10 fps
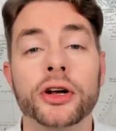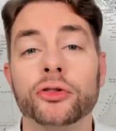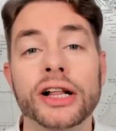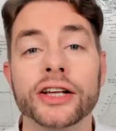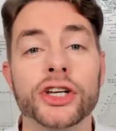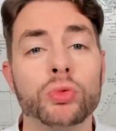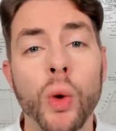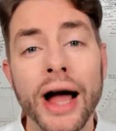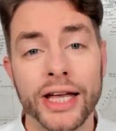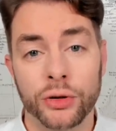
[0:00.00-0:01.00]
Nobody really knew
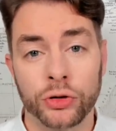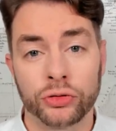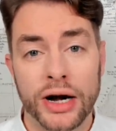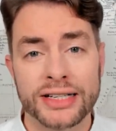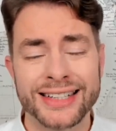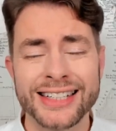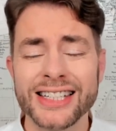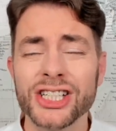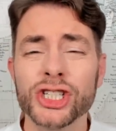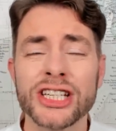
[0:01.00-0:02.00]
why it was
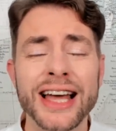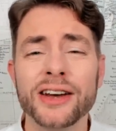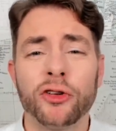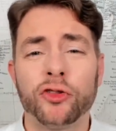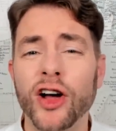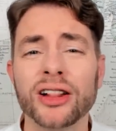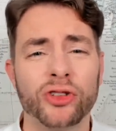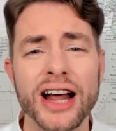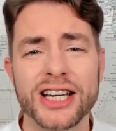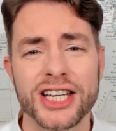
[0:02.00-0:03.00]
racist. It just kind of felt
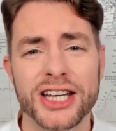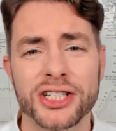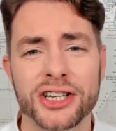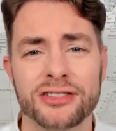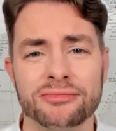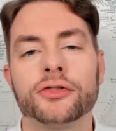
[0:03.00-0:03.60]
racist.